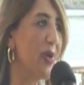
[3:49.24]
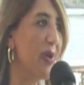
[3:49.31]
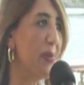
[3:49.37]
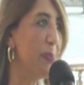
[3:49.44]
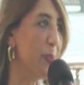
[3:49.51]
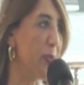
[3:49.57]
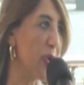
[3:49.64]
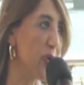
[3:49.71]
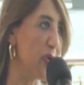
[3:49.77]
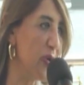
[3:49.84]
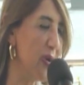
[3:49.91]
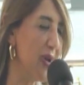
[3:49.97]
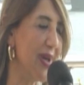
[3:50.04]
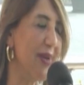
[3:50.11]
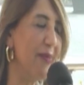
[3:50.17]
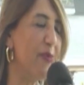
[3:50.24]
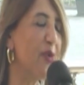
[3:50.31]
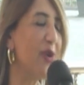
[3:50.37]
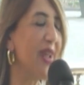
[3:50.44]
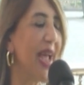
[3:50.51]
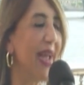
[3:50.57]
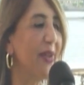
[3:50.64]
uh, for
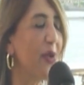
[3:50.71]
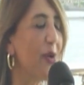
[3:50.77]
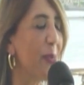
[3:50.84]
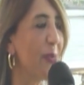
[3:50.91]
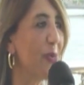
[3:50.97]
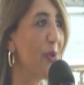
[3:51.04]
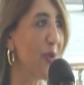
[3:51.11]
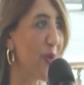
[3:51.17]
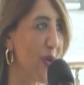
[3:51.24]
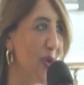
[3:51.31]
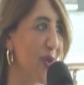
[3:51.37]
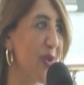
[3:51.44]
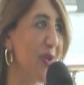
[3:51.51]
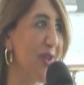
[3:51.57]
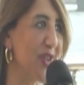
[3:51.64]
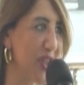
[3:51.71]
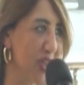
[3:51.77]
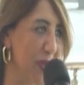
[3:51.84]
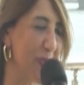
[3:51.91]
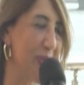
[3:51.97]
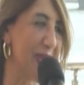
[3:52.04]
the entrepreneurships.